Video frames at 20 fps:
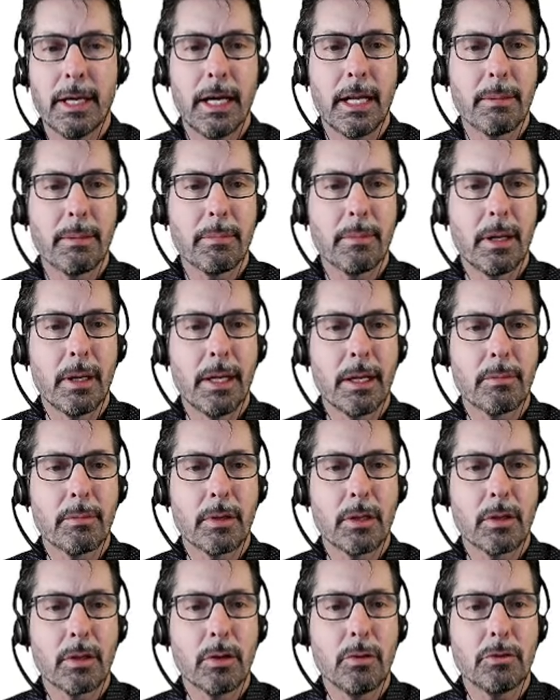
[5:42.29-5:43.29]
and I'm
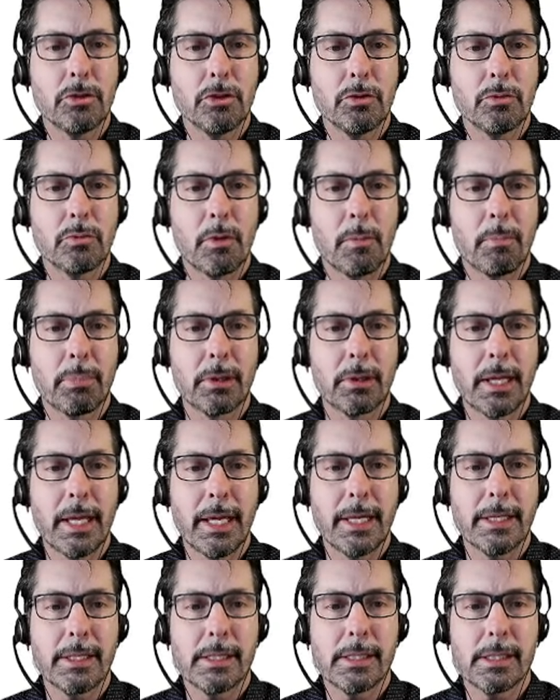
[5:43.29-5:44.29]
going to go to
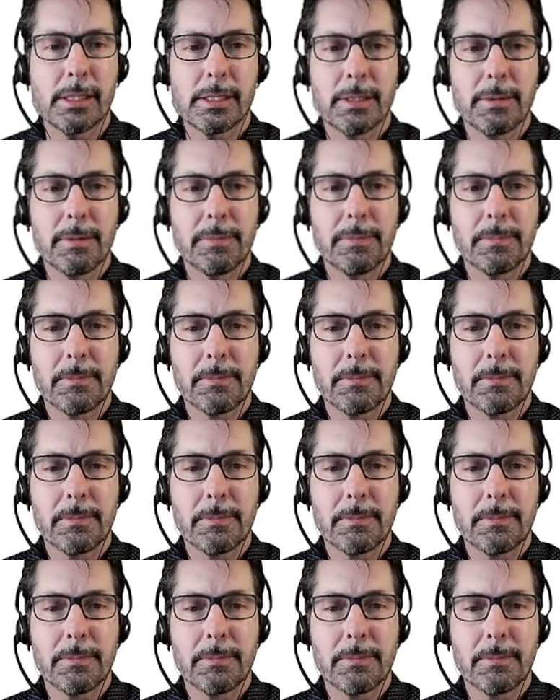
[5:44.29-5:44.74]
Replace,